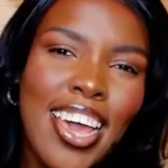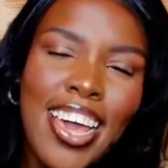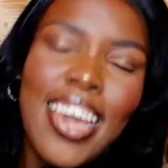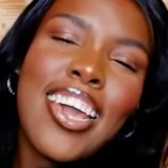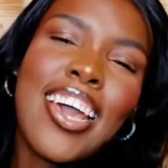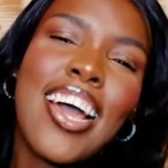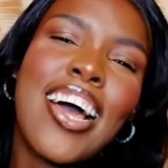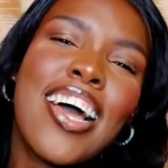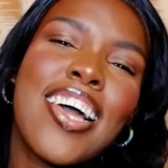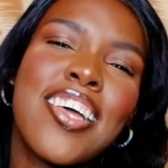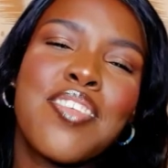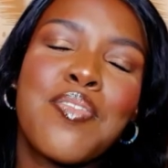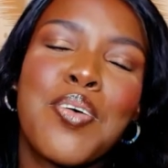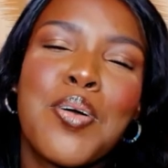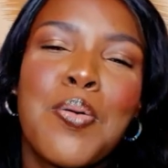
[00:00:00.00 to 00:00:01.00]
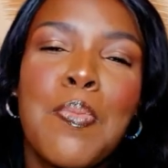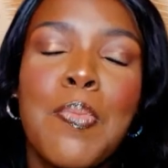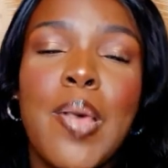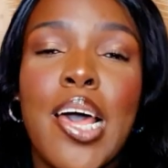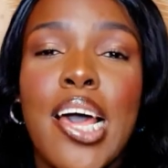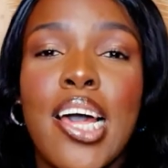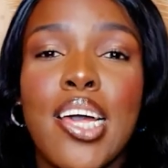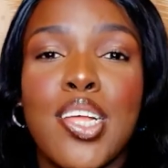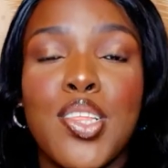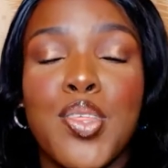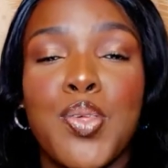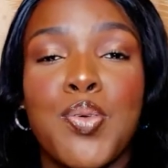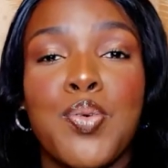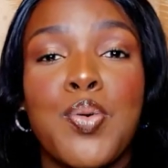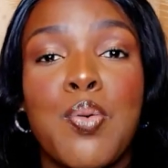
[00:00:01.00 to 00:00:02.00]
Hey guys, welcome back
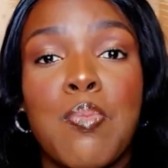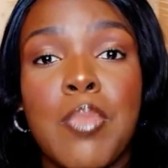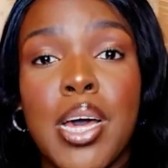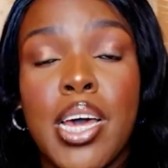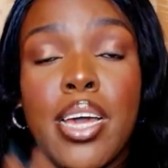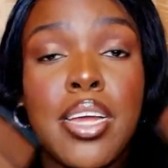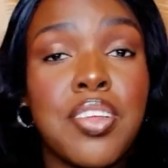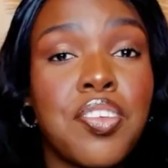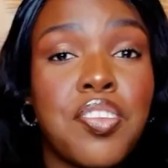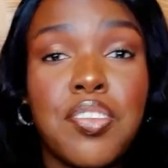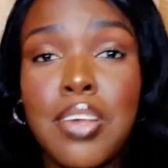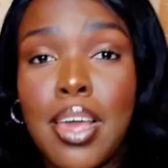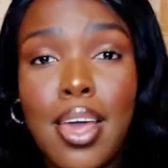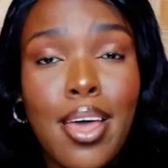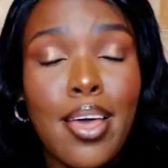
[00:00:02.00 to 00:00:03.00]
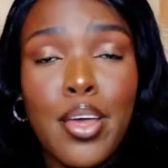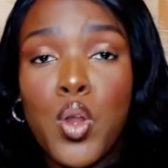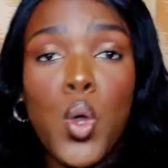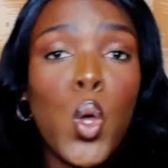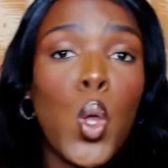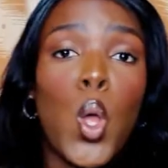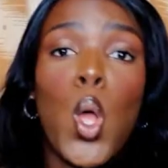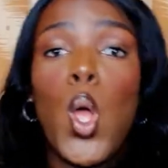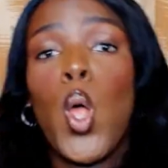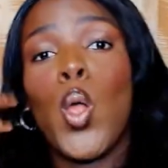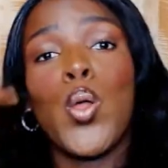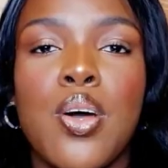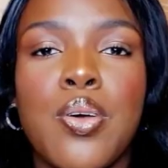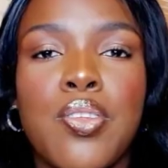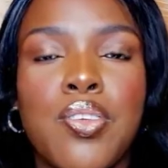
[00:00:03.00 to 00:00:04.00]
to my channel.
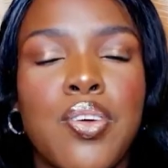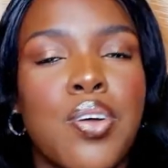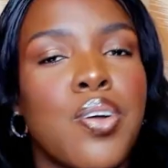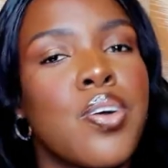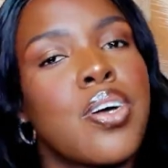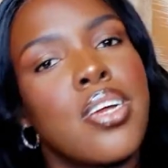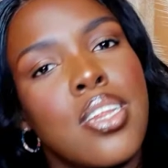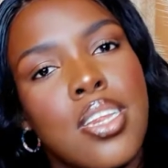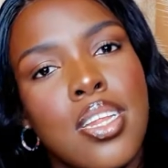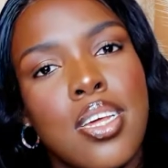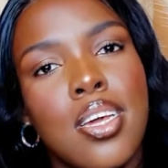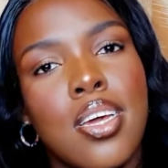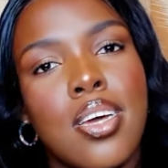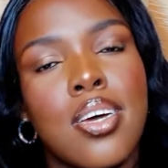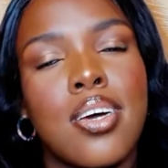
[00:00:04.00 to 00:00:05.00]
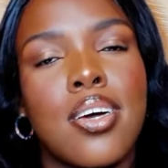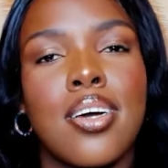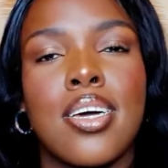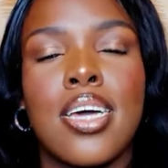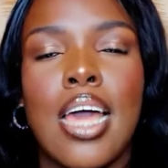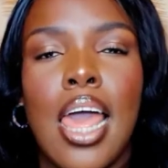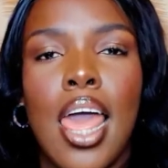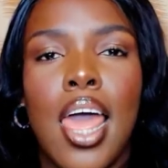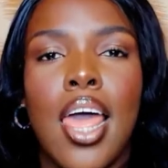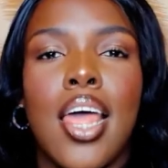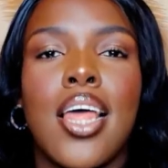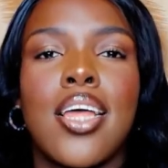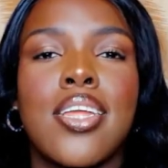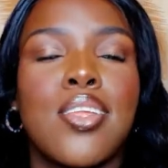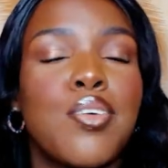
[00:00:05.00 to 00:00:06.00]
I'm with your girl Adiah,
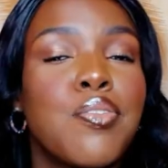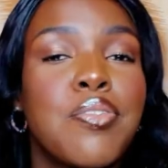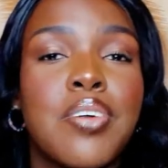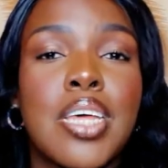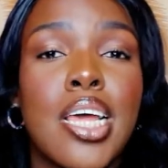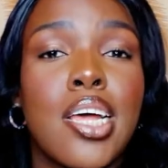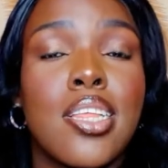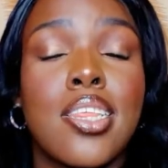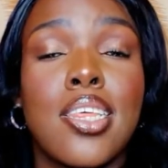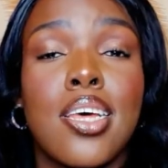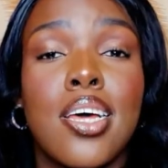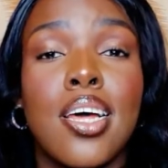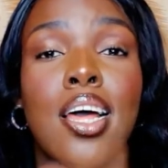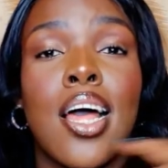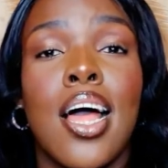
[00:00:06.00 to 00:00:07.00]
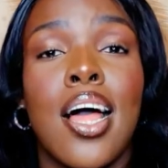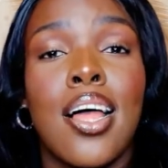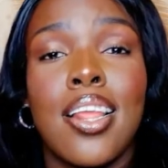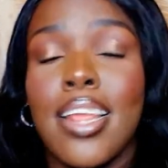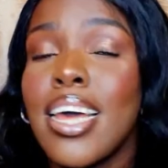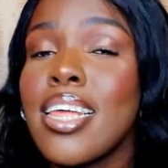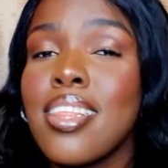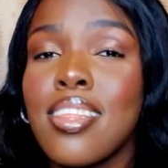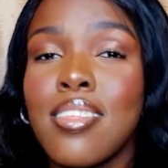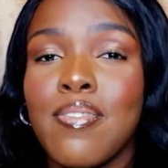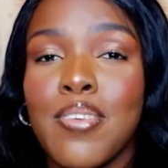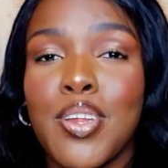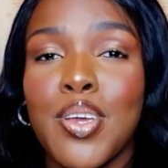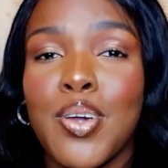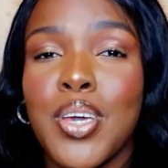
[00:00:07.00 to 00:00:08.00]
and don't forget to like this
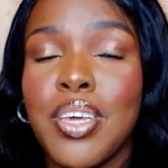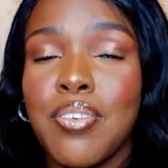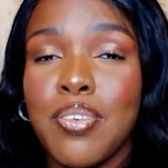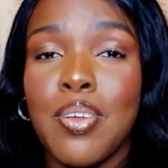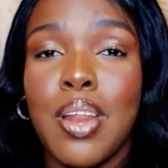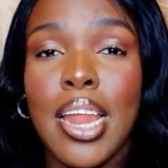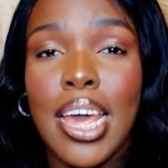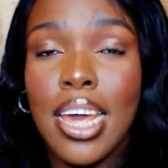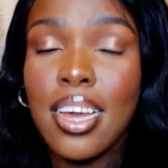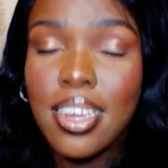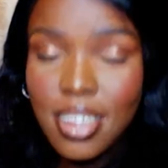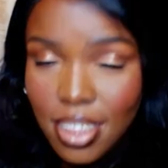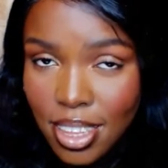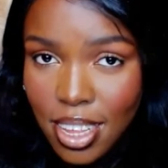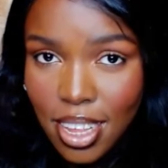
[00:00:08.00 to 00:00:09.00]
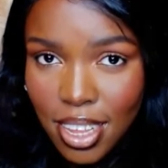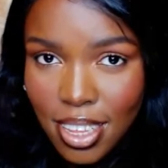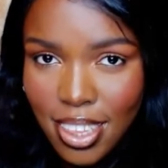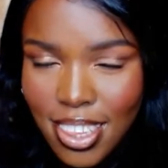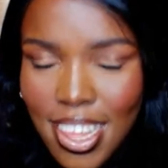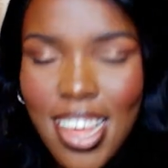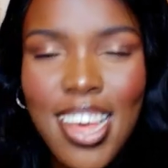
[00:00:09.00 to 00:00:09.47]
video if you liked it,